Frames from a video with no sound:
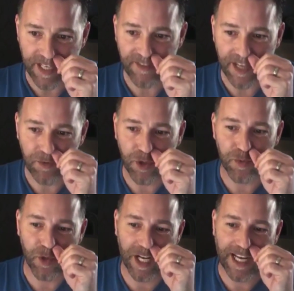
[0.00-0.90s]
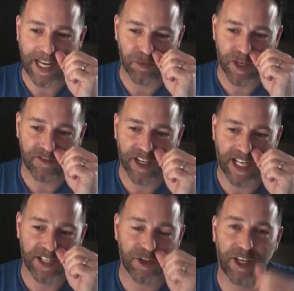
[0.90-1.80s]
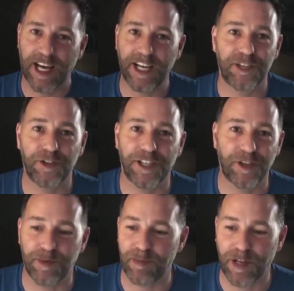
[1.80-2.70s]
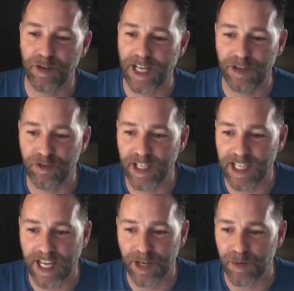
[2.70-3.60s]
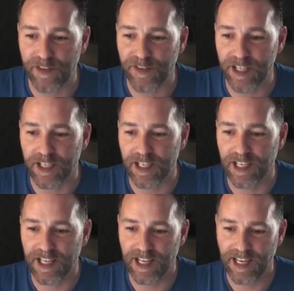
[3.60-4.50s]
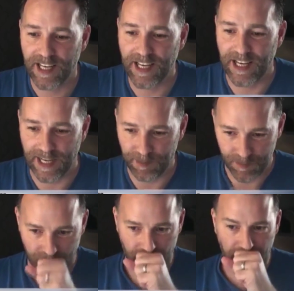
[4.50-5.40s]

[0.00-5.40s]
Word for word: Maria Flynn, woot woot! I can't wait for Arizona. Arizona's going to be brilliant. I really can't wait for it. Um,